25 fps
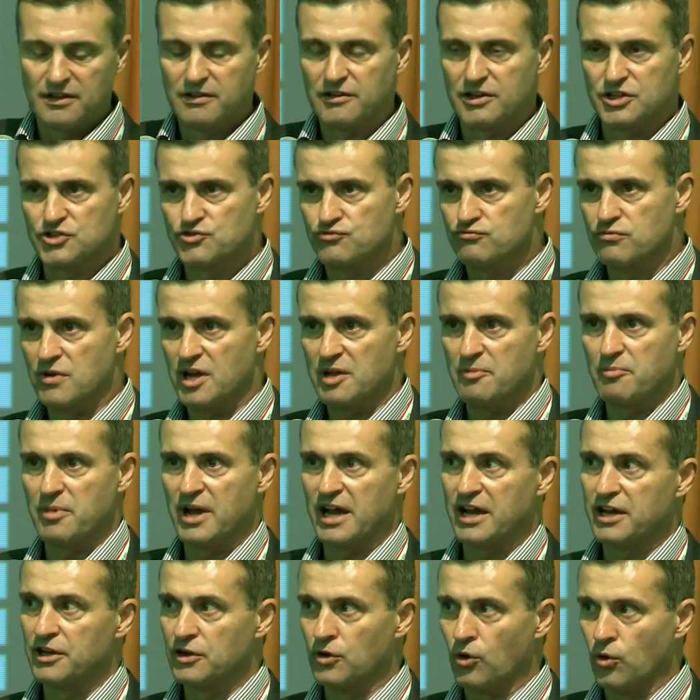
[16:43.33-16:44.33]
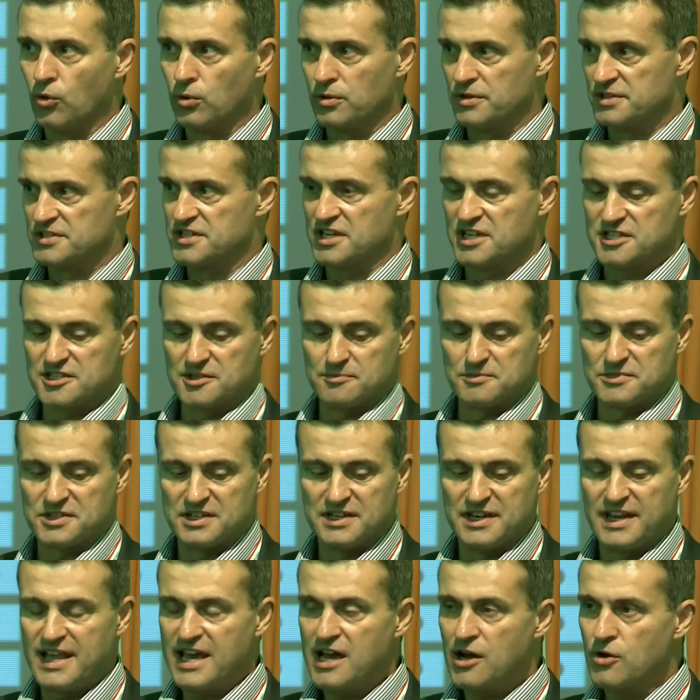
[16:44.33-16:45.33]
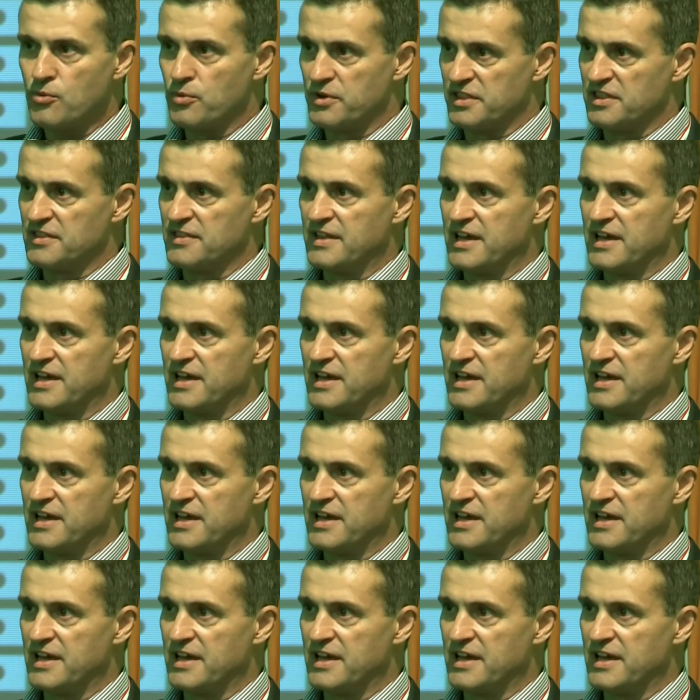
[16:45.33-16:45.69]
It's right back, and all the systems now within